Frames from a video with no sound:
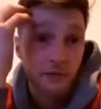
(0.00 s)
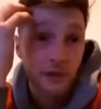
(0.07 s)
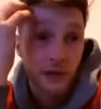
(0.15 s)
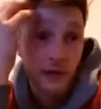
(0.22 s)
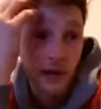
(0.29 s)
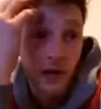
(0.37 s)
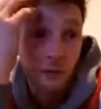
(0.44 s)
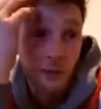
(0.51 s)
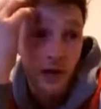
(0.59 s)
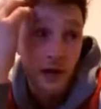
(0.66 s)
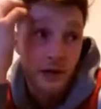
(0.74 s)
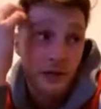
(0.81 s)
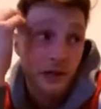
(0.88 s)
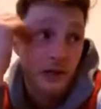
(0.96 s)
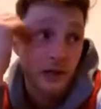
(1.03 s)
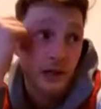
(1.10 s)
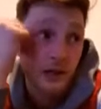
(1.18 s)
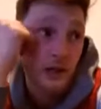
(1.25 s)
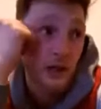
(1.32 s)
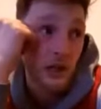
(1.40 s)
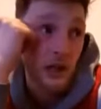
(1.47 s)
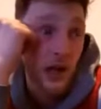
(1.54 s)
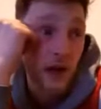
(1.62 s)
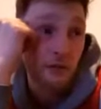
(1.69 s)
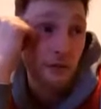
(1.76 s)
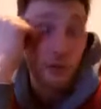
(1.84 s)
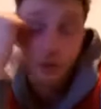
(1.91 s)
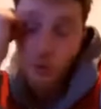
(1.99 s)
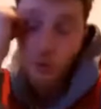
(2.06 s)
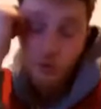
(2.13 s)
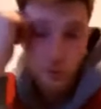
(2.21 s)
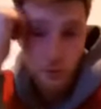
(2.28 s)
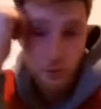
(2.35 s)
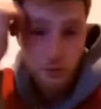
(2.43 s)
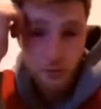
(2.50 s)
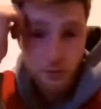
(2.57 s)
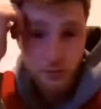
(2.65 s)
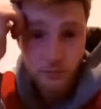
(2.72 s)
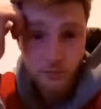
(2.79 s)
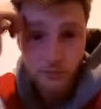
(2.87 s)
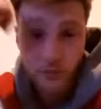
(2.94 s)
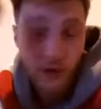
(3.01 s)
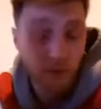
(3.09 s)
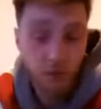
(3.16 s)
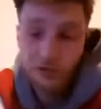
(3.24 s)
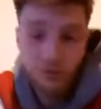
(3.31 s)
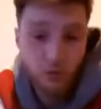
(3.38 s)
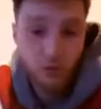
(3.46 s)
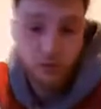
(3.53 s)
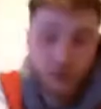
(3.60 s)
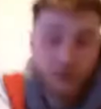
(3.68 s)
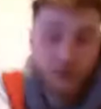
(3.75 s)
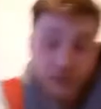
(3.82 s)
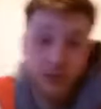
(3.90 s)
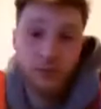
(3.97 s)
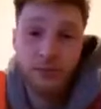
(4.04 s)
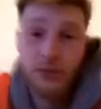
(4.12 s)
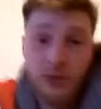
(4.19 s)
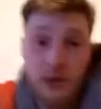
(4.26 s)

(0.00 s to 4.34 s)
found out about it, I felt so sorry for him. I felt so sorry for him.